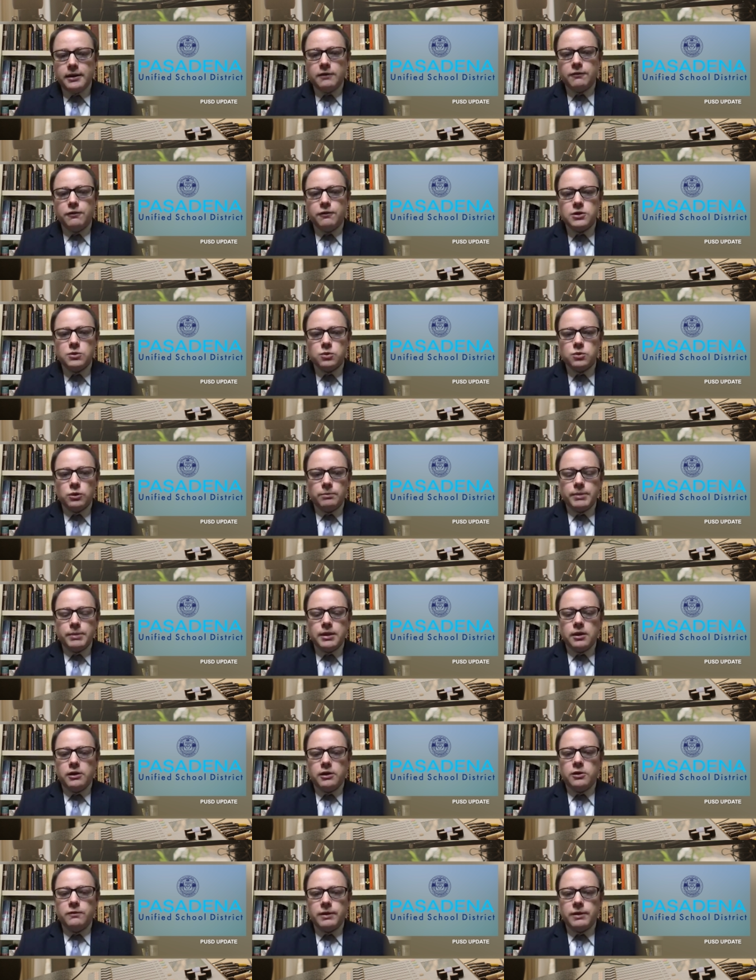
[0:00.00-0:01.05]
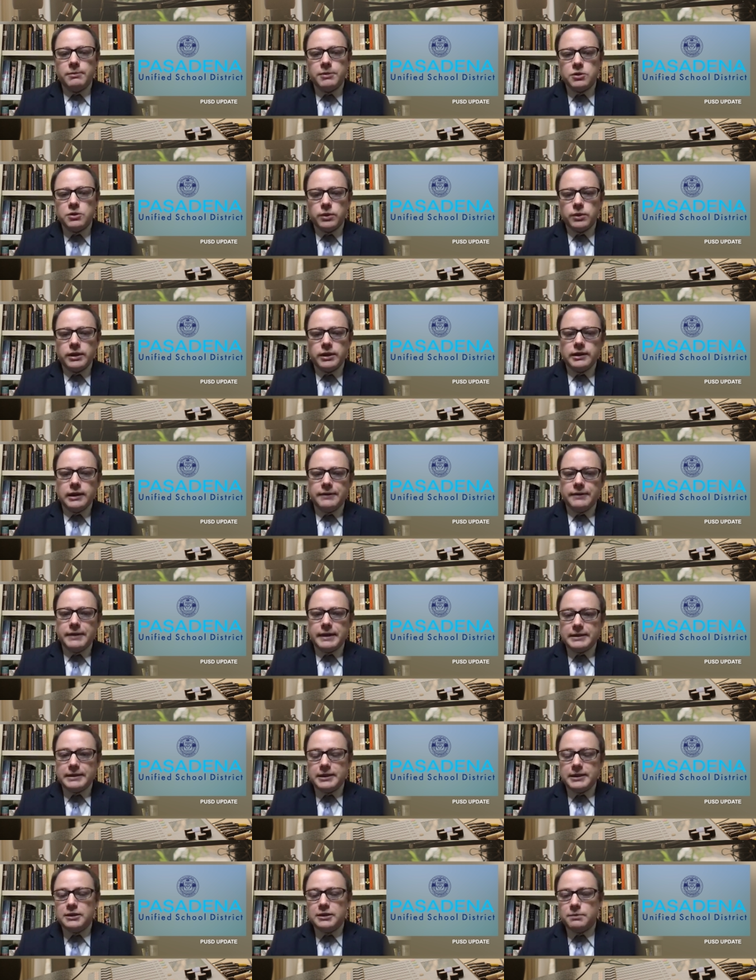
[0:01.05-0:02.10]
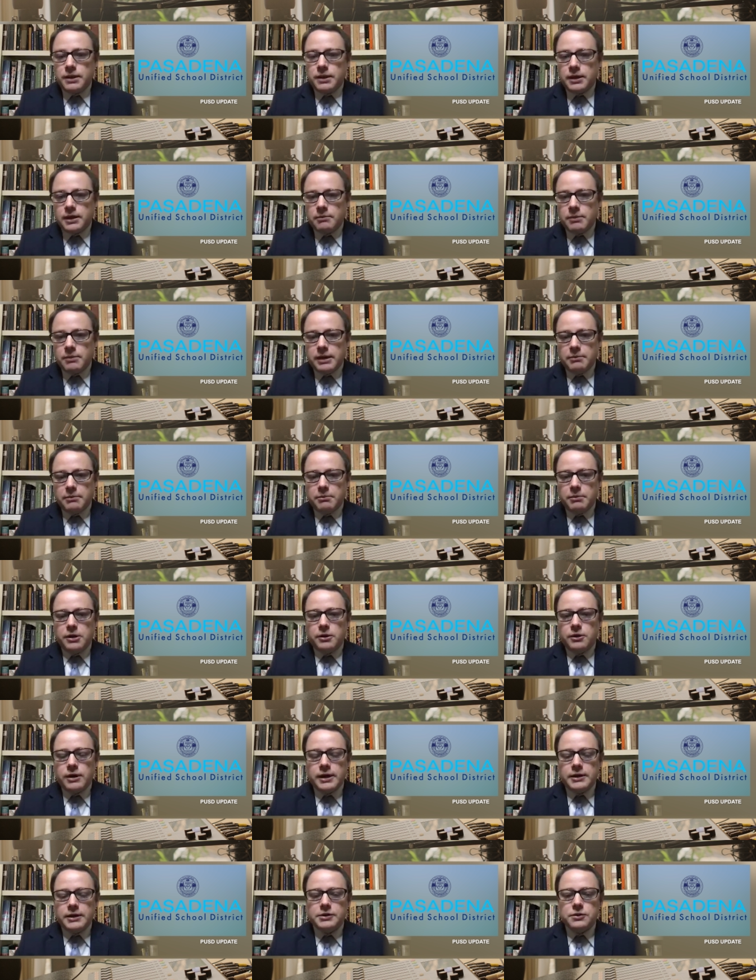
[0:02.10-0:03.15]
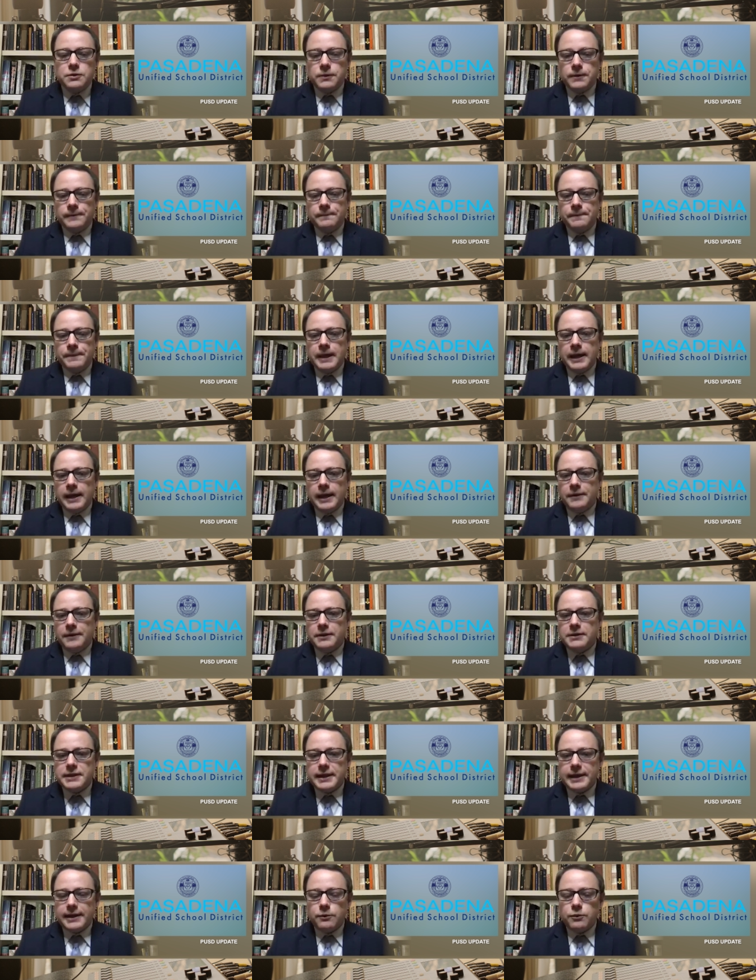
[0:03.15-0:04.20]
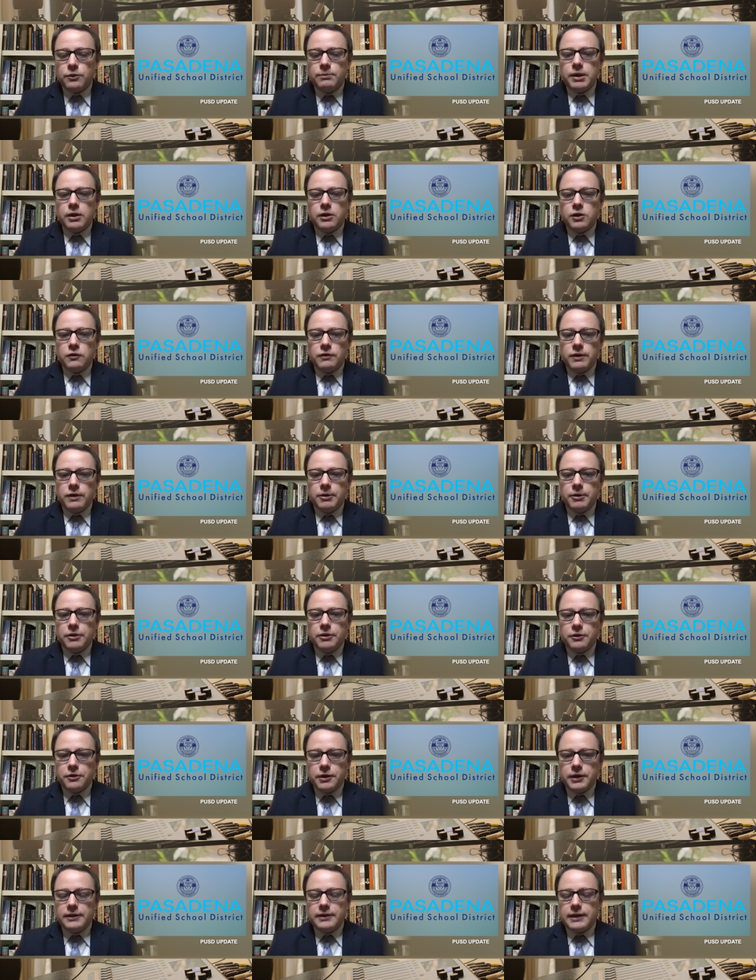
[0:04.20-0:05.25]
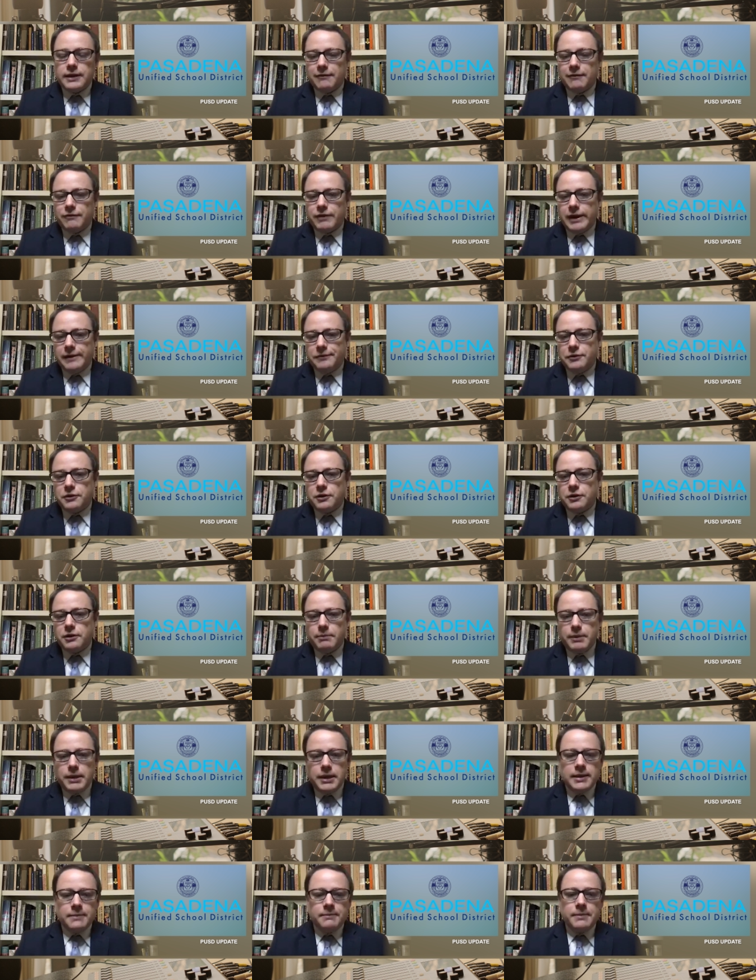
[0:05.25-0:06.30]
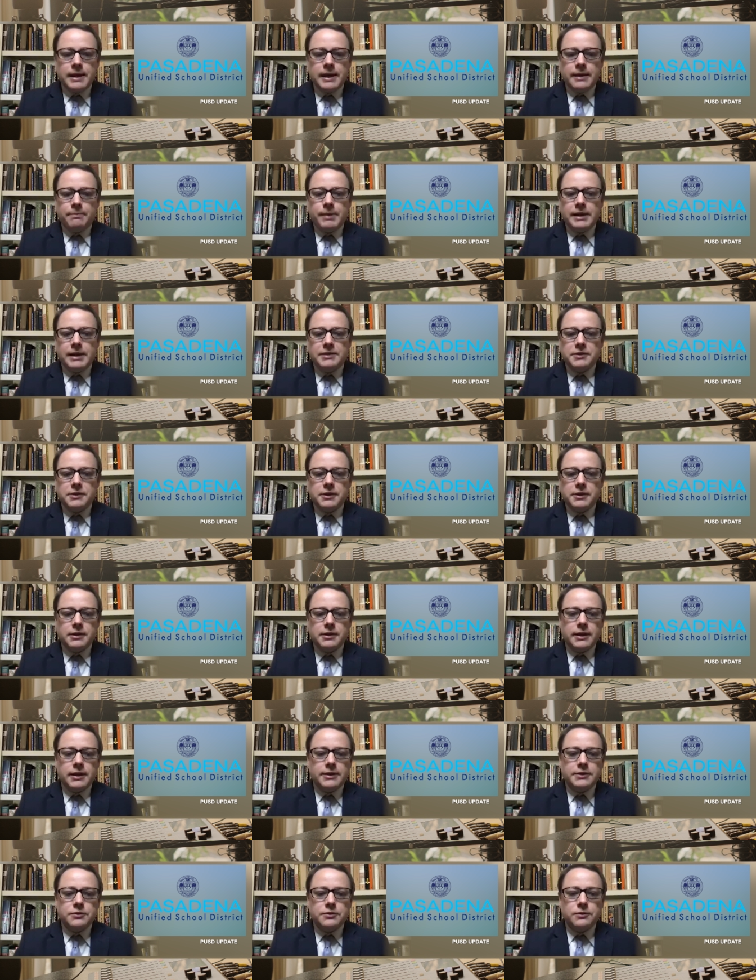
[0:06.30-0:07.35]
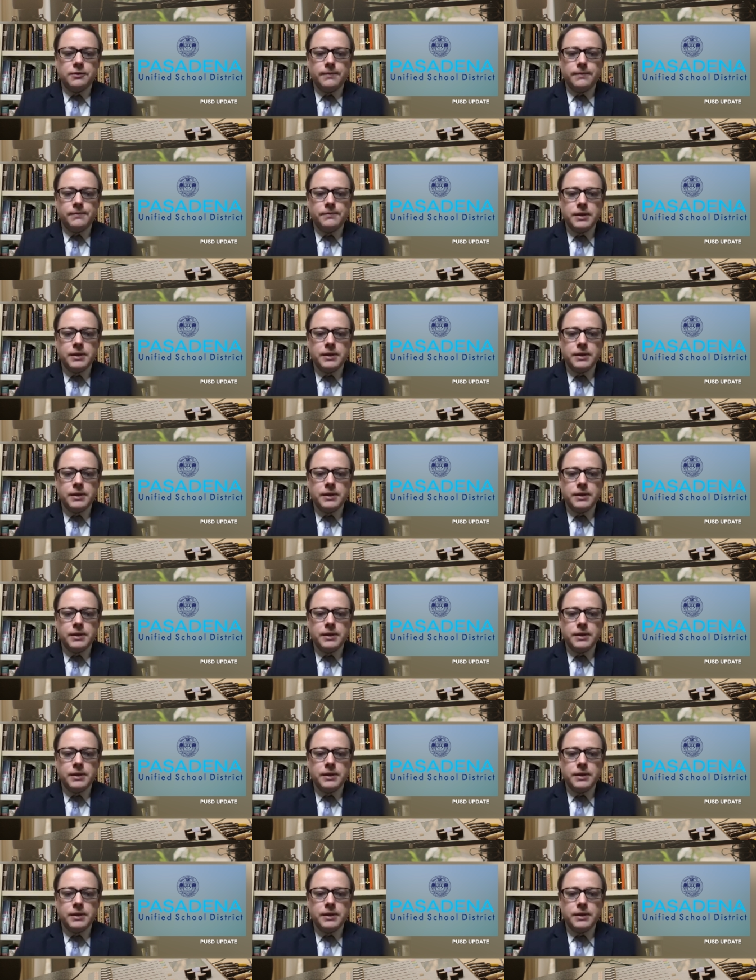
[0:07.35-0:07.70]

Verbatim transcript: The first will be on November 29th at 6 p.m. at Muir High School, and the second will be on November 30th at 5:30 p.m. at Pasadena High School.